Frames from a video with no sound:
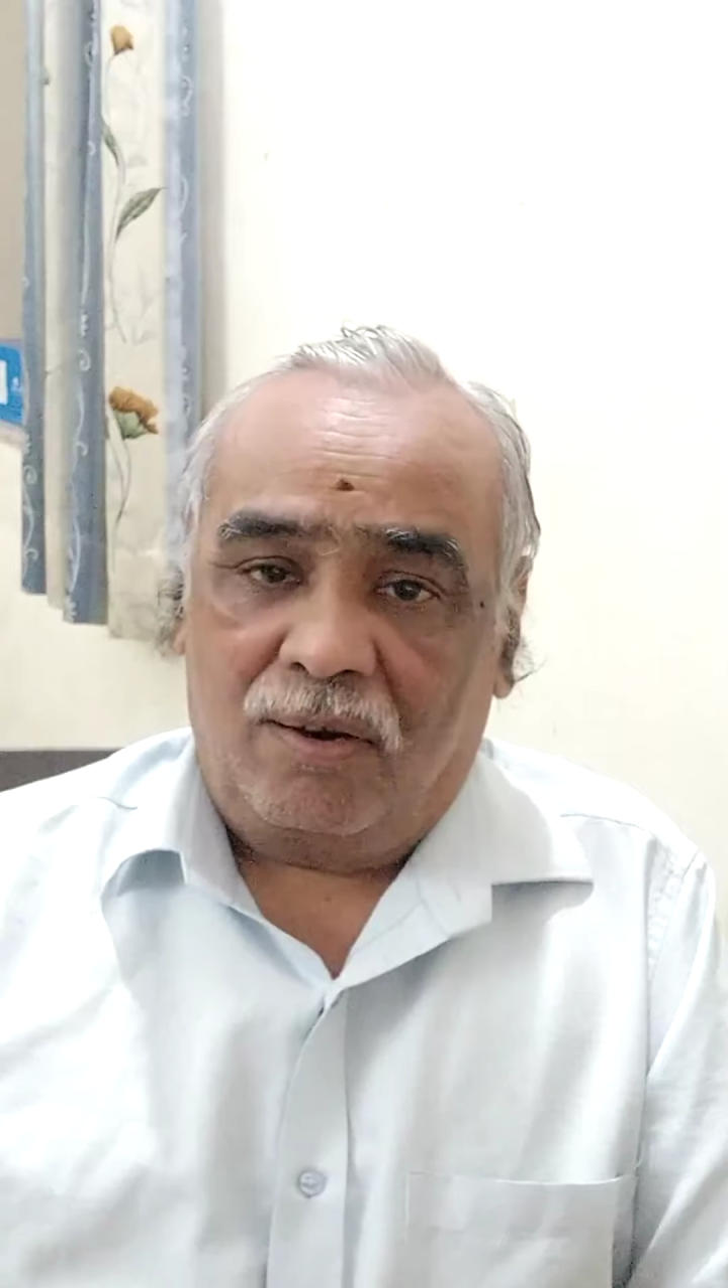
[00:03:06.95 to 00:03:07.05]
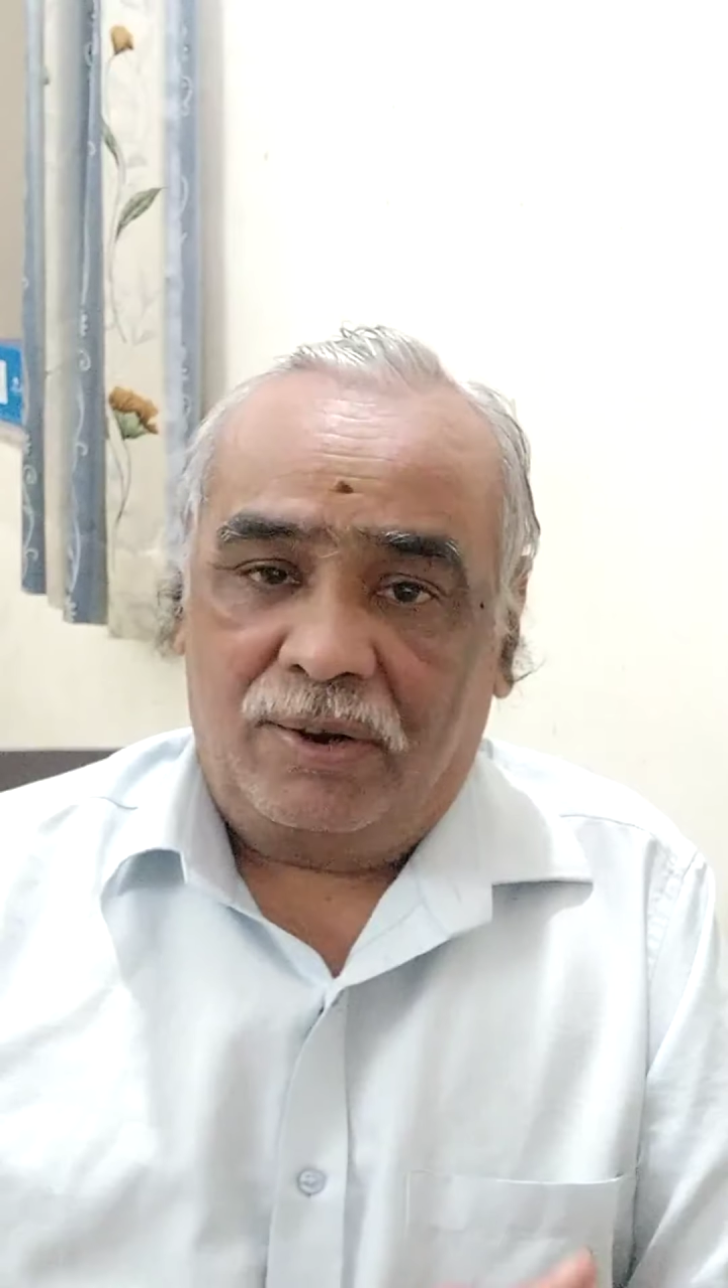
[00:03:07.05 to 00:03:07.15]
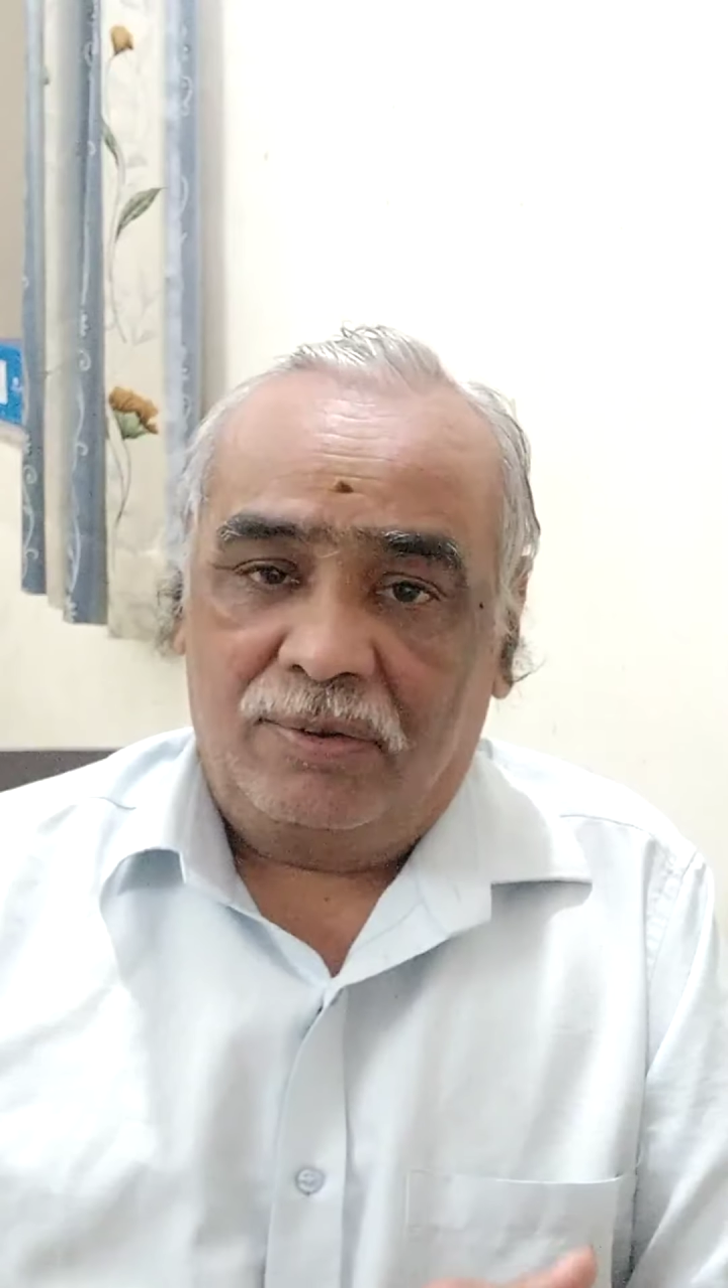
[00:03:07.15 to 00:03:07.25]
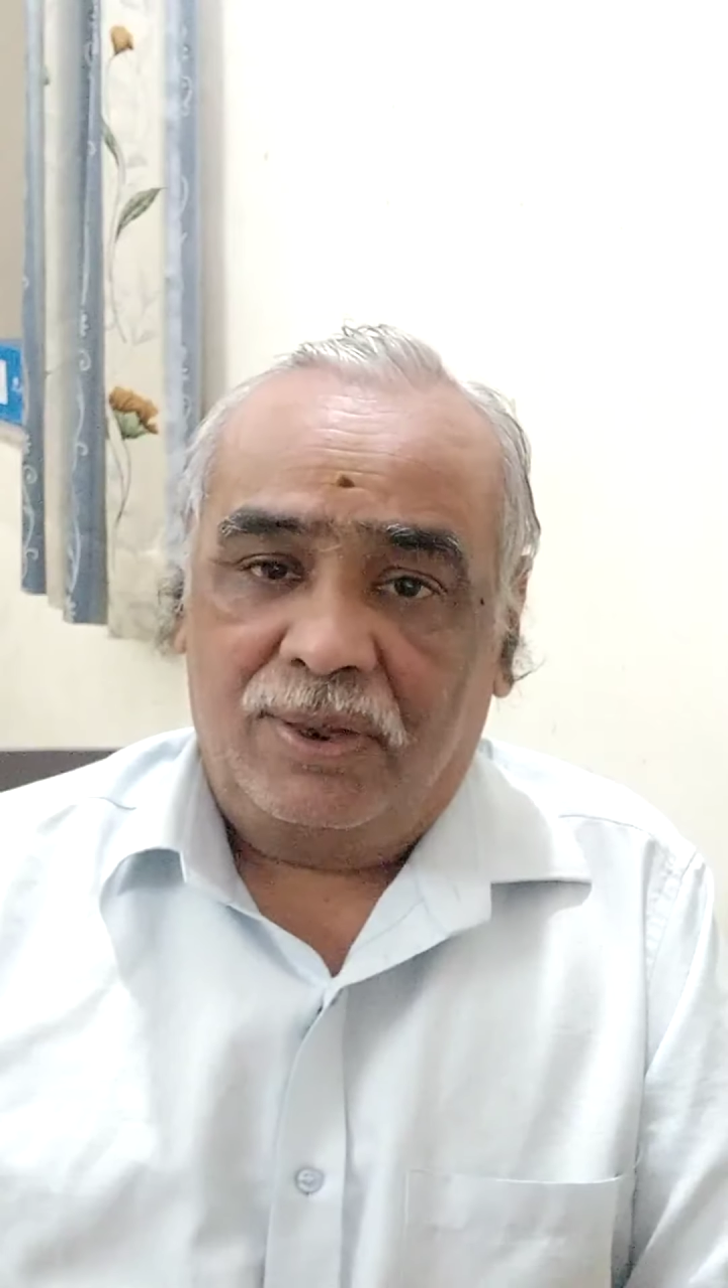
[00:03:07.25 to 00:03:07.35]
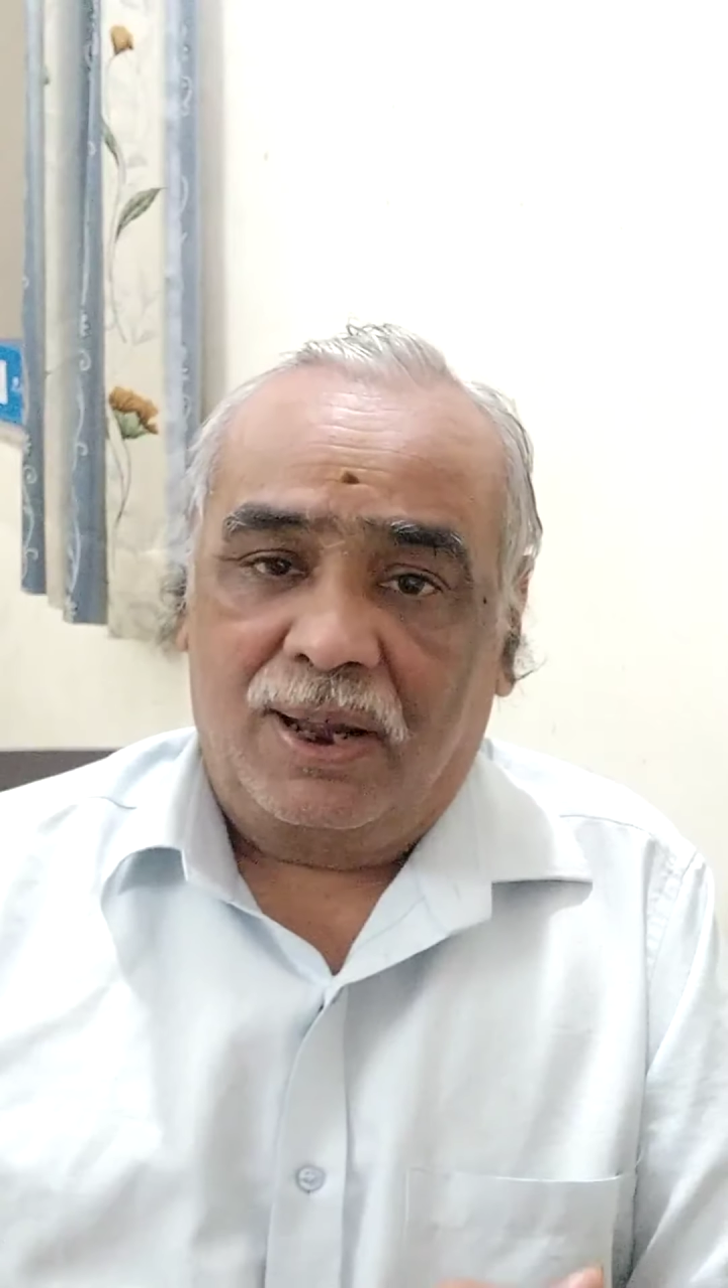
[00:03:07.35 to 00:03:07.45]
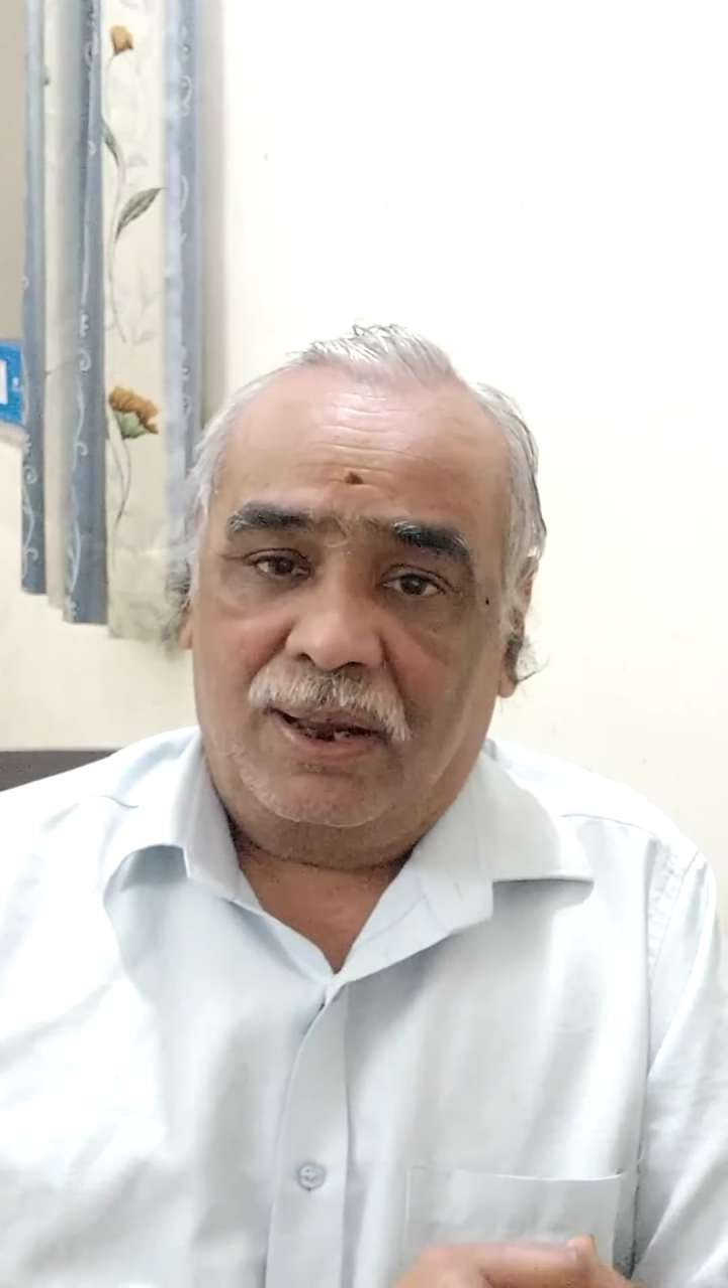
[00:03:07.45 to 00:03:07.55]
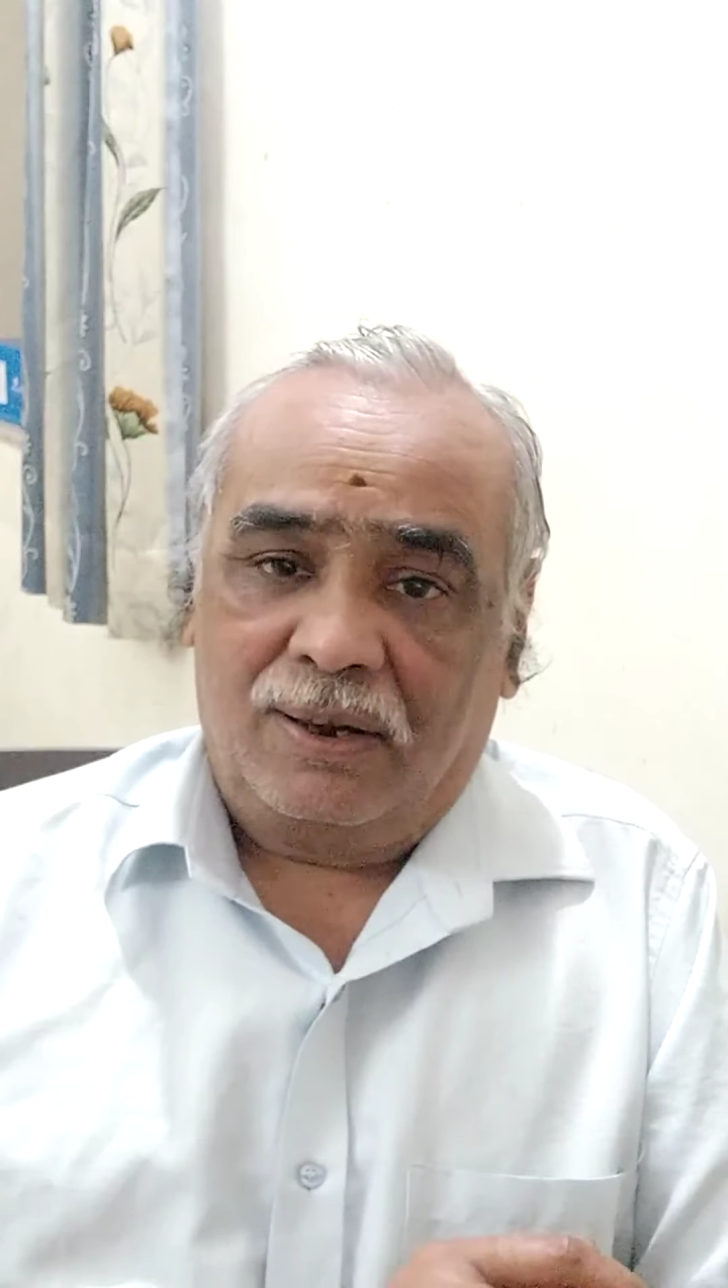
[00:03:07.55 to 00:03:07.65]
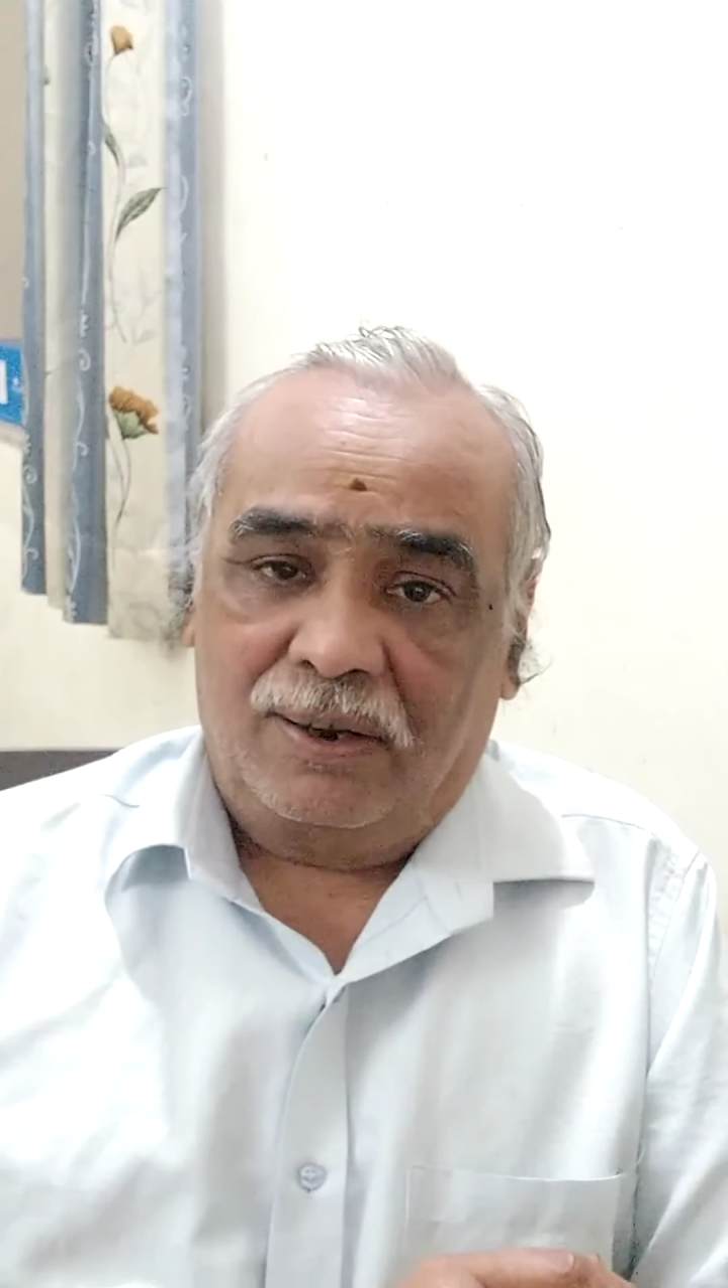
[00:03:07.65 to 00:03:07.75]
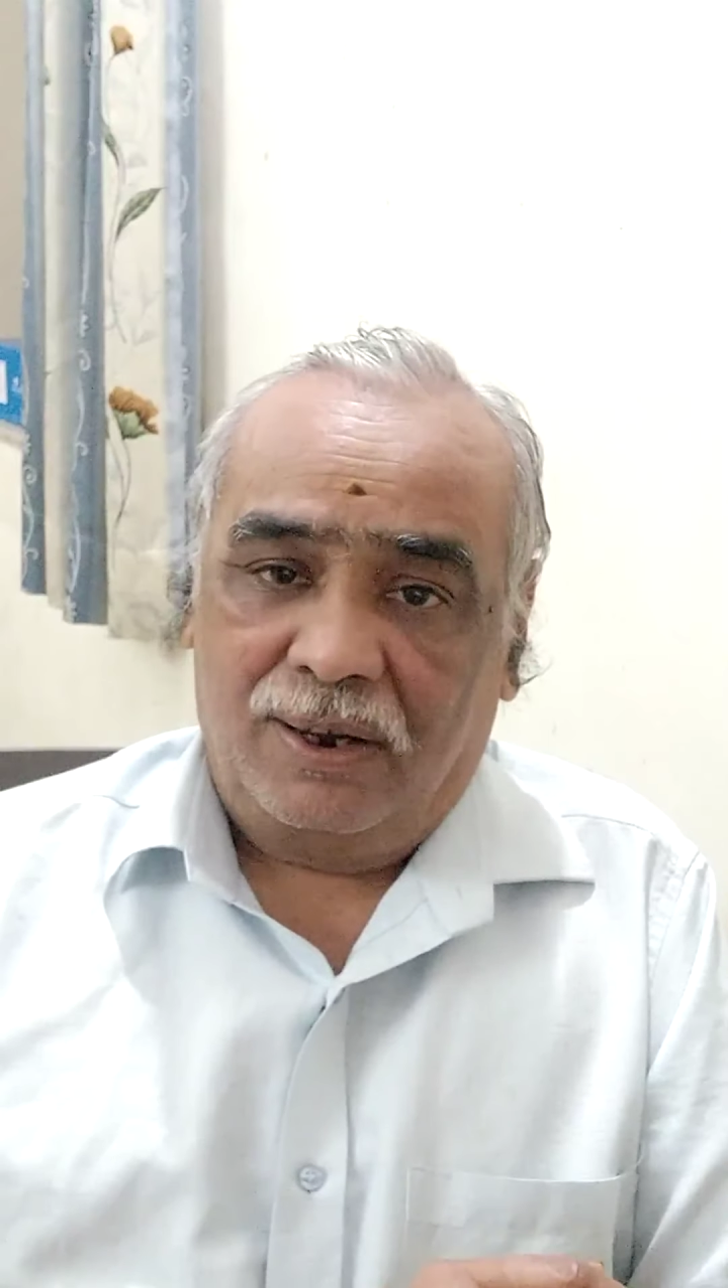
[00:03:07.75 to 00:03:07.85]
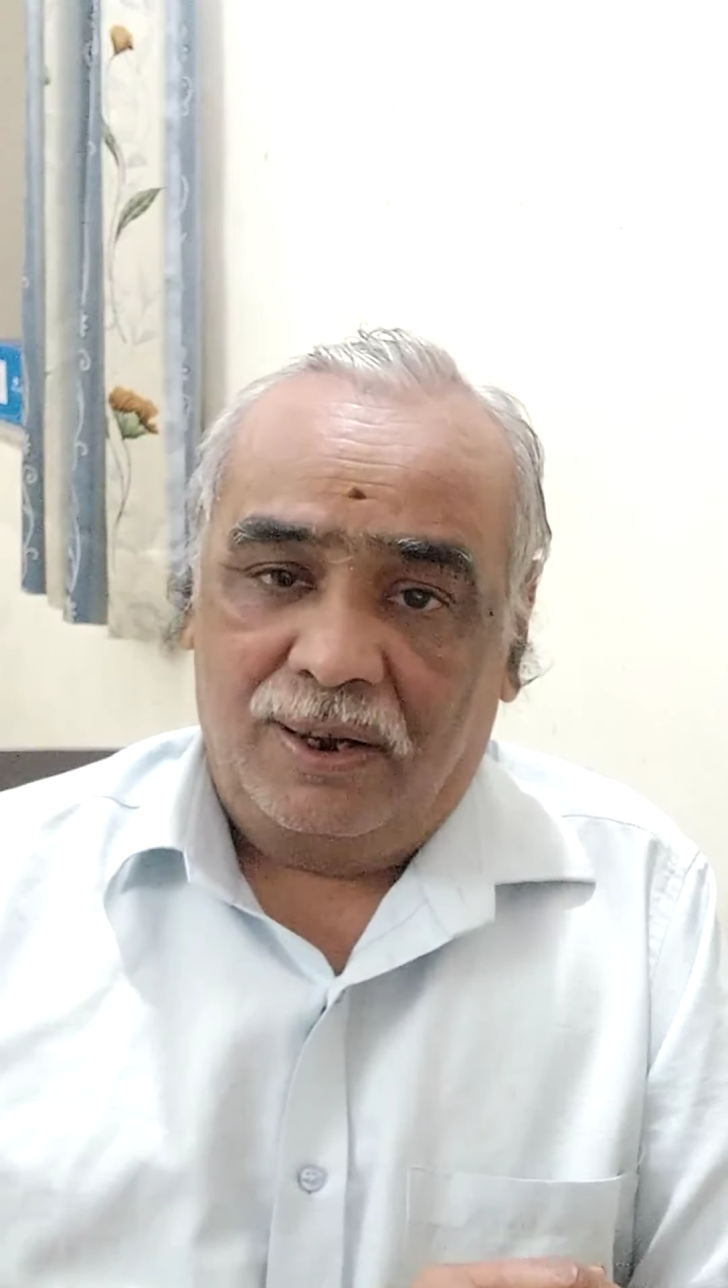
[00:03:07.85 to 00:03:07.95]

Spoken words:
in the